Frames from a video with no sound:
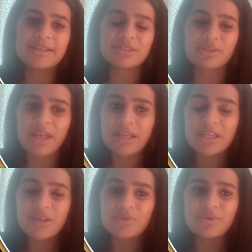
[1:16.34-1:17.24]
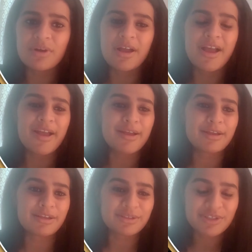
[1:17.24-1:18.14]
So thank you.
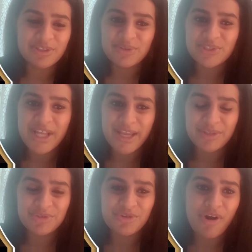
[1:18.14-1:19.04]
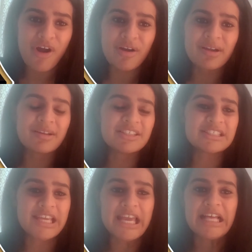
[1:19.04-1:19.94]
Continue staying strong,
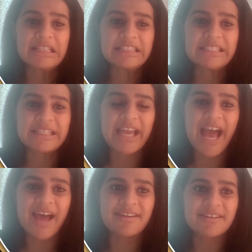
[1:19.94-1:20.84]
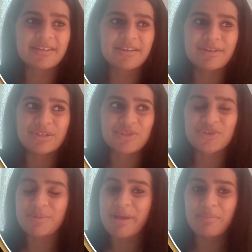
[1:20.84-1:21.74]
stay healthy, and just
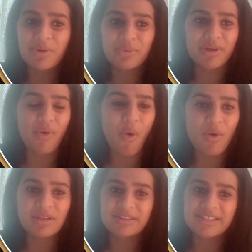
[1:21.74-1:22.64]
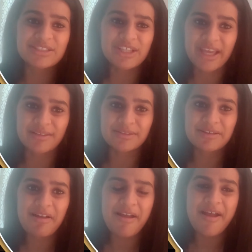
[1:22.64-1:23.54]
remember we're all in this
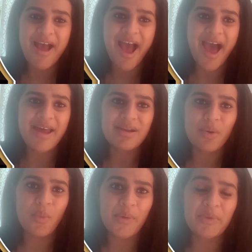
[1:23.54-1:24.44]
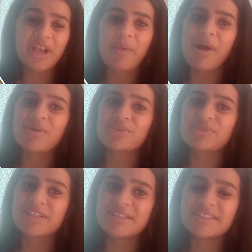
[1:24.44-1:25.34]
together. And when we come out of
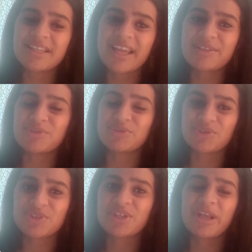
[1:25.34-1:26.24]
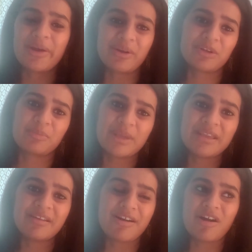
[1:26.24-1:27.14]
this, it's just going to
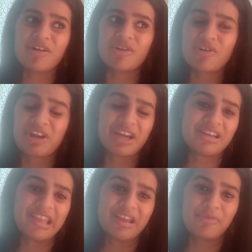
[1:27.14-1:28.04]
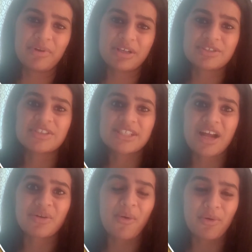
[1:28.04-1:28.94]
be a great day for us to
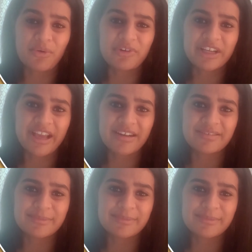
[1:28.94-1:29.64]
start all over again.